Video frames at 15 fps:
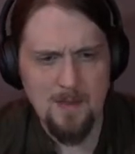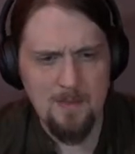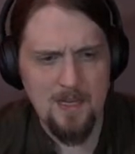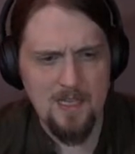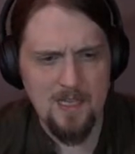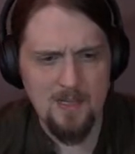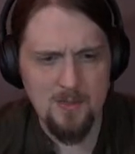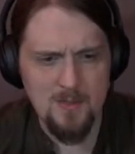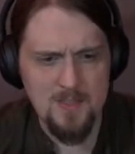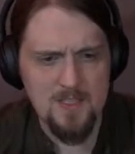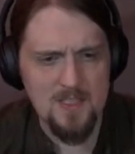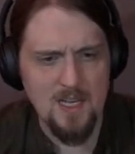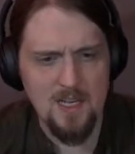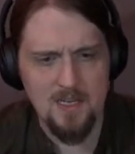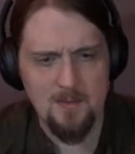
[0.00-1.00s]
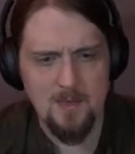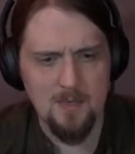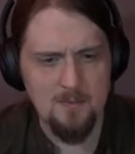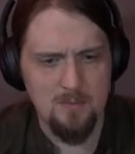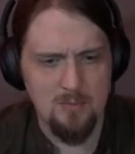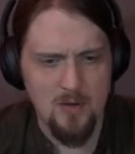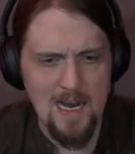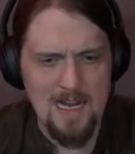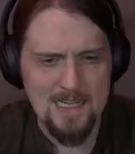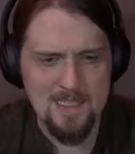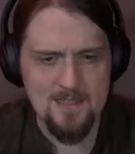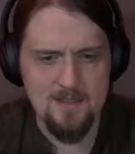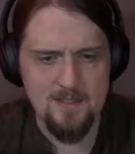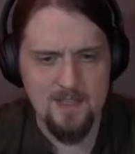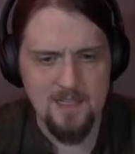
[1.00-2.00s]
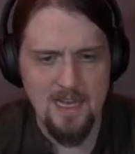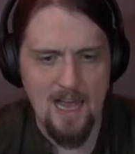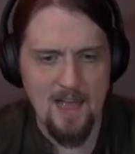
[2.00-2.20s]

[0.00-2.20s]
up a hillside among brackens and